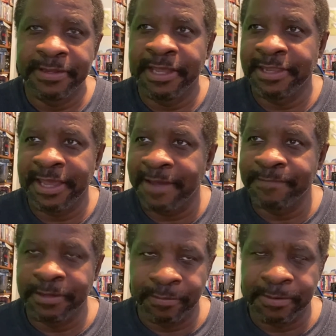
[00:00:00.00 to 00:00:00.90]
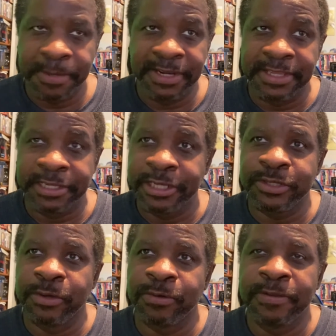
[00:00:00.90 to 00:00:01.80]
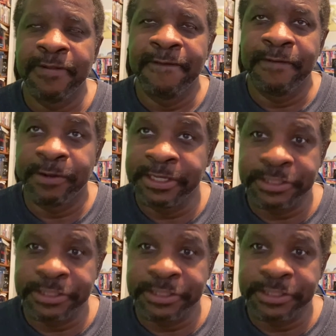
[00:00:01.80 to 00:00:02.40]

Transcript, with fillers: And they have you know the money that they stole, or at least